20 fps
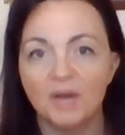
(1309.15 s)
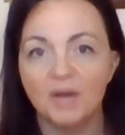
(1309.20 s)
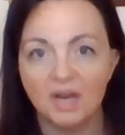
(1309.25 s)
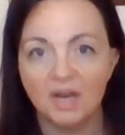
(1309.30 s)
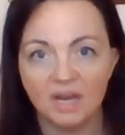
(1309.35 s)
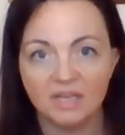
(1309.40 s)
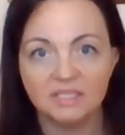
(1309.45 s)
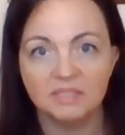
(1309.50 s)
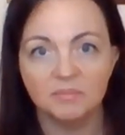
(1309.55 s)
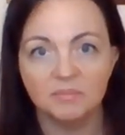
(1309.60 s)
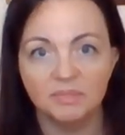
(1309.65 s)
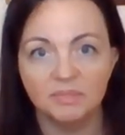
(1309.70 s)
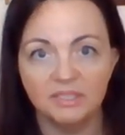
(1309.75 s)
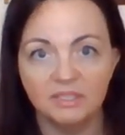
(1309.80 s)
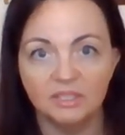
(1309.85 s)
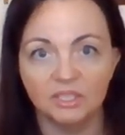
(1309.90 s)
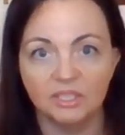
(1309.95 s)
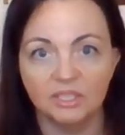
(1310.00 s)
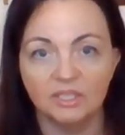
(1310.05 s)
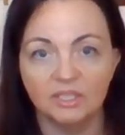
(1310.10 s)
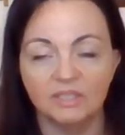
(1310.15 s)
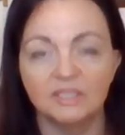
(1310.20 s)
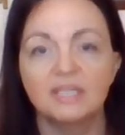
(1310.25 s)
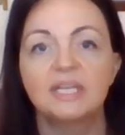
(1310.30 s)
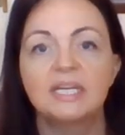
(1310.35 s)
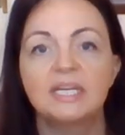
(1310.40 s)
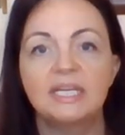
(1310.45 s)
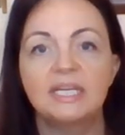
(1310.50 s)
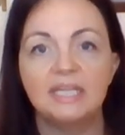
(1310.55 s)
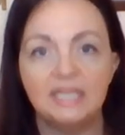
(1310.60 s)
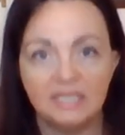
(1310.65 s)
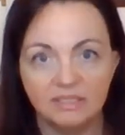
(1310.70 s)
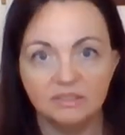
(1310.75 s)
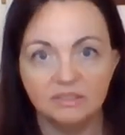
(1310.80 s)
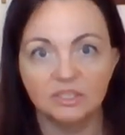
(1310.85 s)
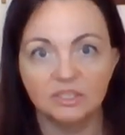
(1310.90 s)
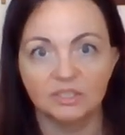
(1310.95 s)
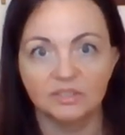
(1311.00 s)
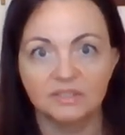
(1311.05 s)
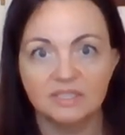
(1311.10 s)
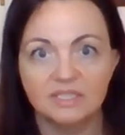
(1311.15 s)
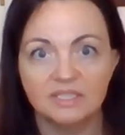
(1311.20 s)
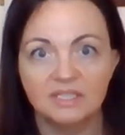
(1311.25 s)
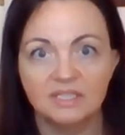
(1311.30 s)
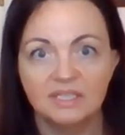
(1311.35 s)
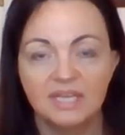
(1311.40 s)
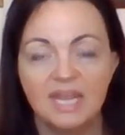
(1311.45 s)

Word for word: possibly learn, he learned.